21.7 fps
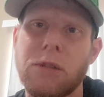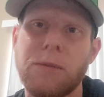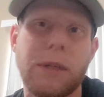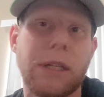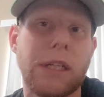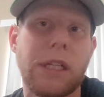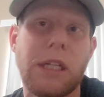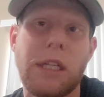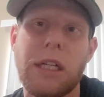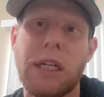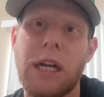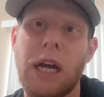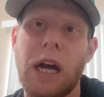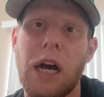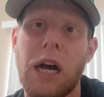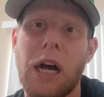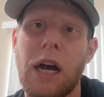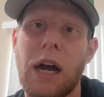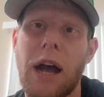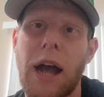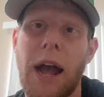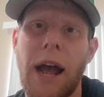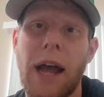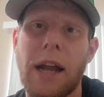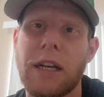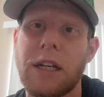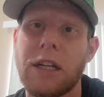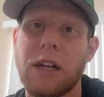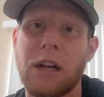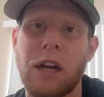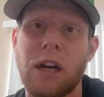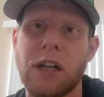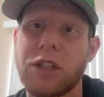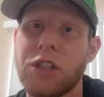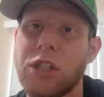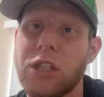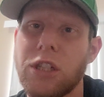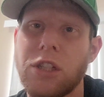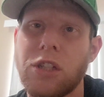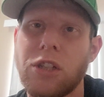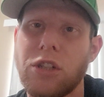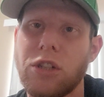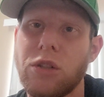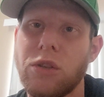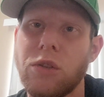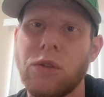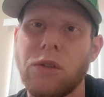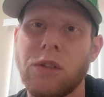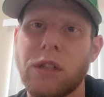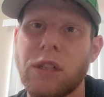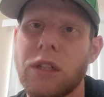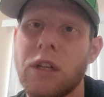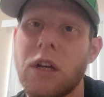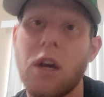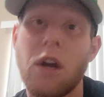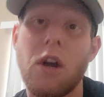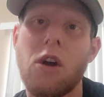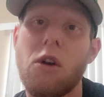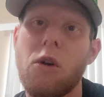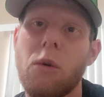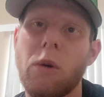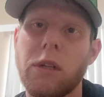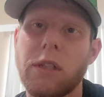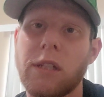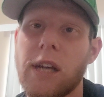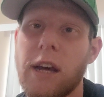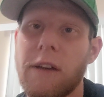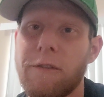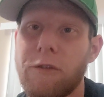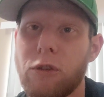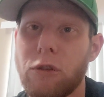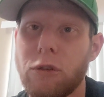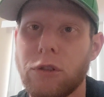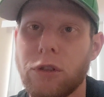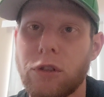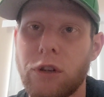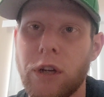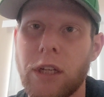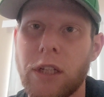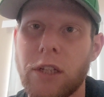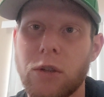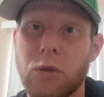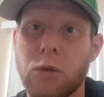but he had concussion issues and wasn't at full strength.